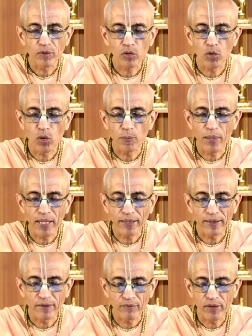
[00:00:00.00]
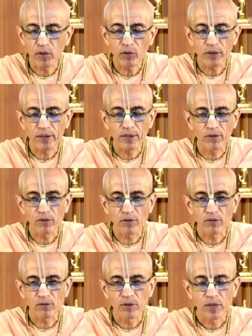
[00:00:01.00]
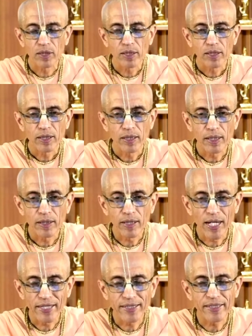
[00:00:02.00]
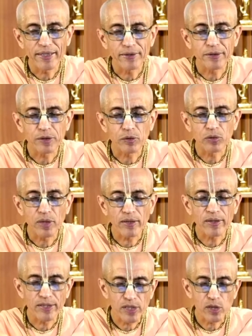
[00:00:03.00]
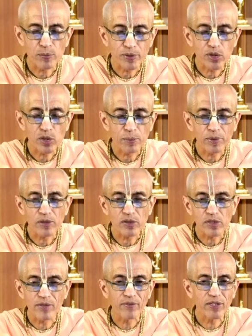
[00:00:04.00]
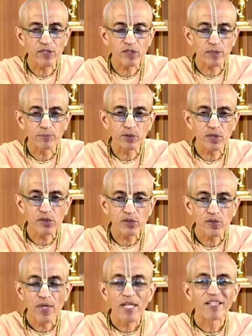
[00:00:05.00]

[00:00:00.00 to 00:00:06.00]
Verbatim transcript: go by, we don't uh, uh, adhere to the religious principles given in the scriptures,